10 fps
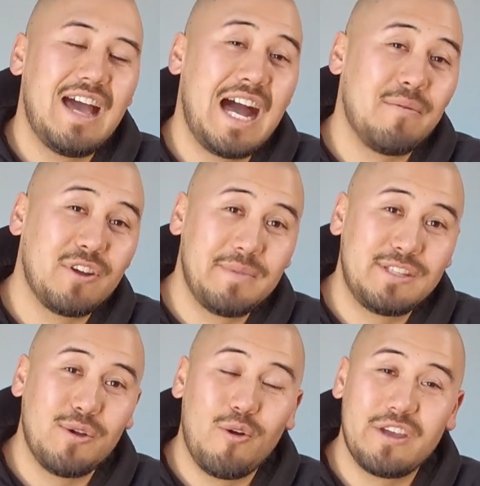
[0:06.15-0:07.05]
We're going to be
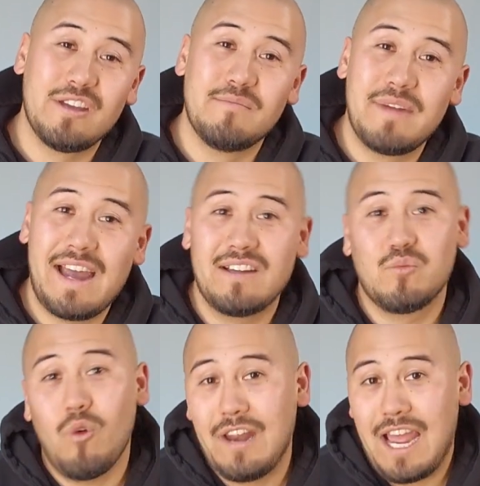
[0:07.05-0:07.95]
talking about
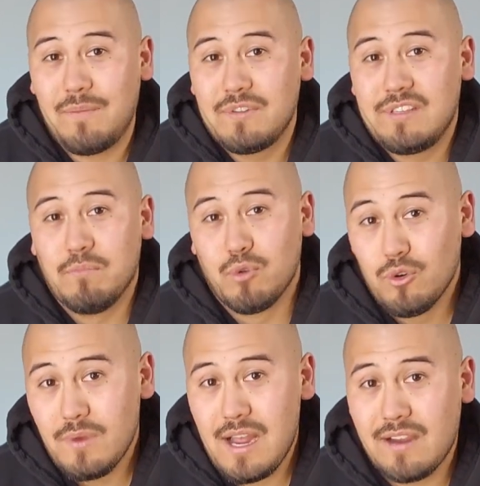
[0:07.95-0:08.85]
what happens in
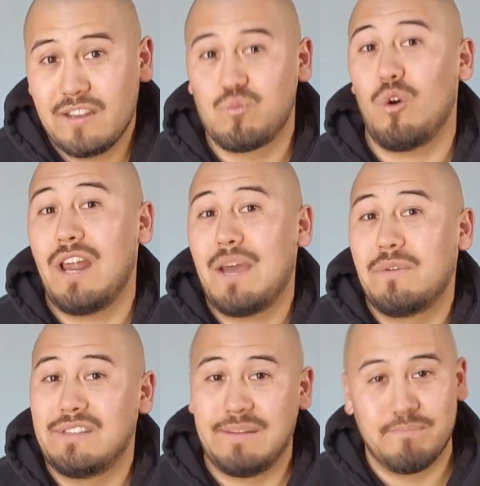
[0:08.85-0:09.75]
bull markets, what
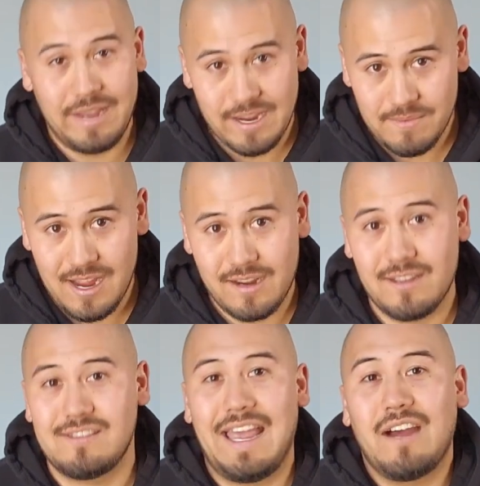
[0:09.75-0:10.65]
happens in bear
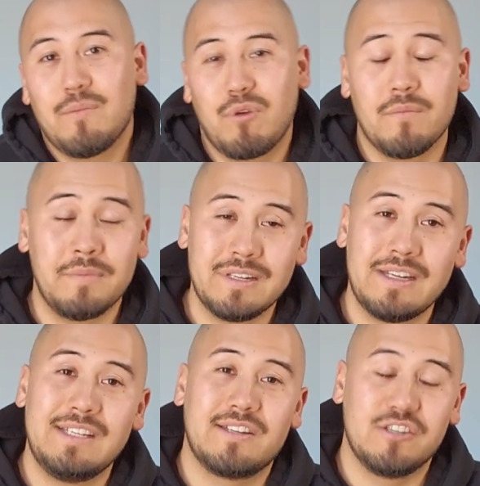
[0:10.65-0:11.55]
markets, how the
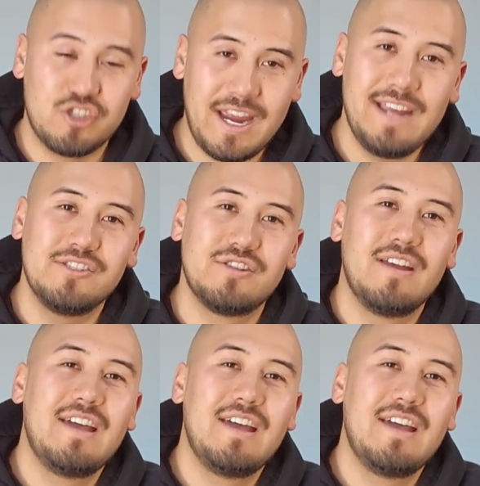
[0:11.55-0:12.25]
probabilities can change.